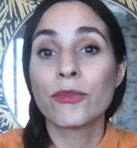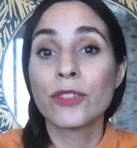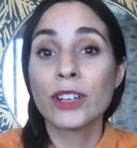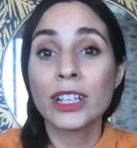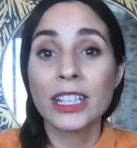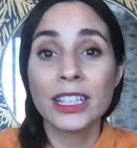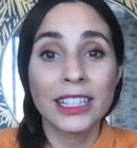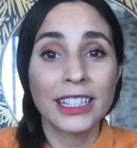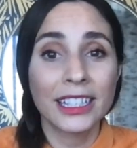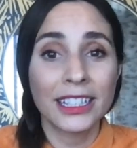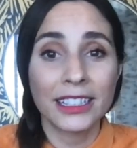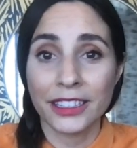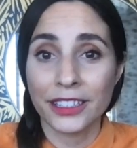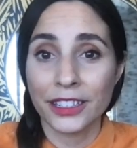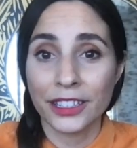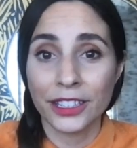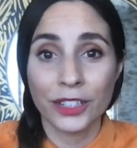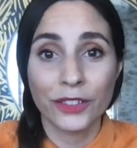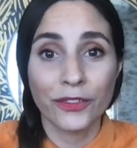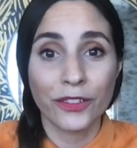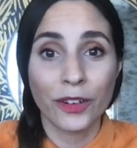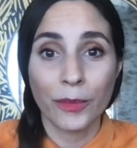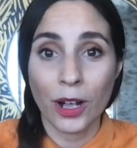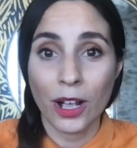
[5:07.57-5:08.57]
really
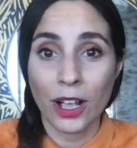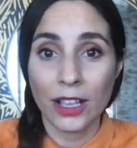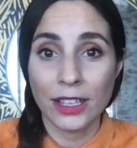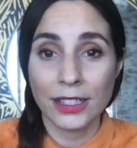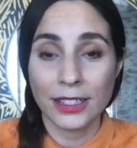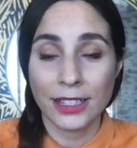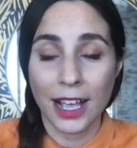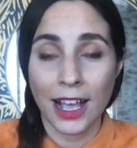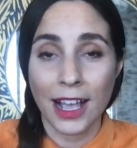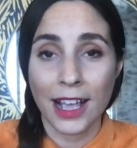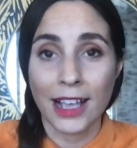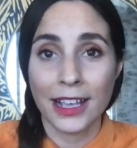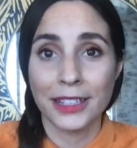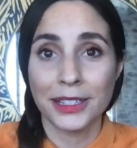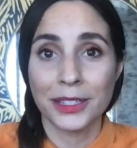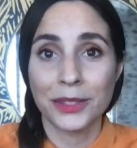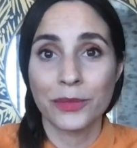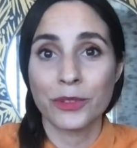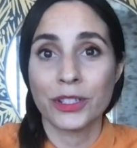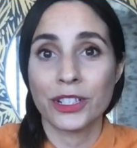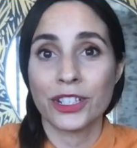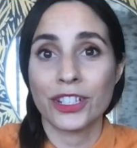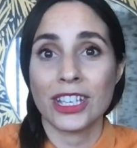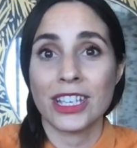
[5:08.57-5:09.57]
clear from all sides,
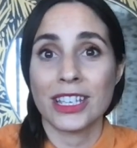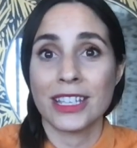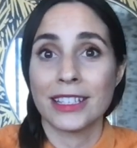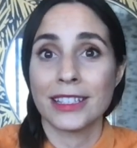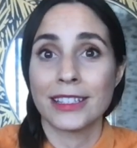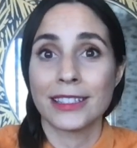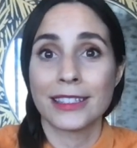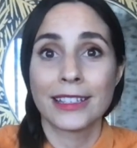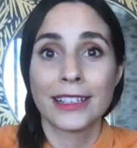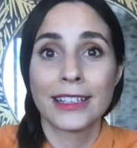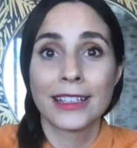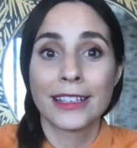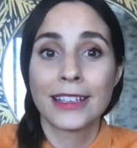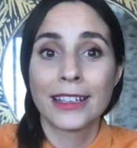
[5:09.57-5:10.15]
which is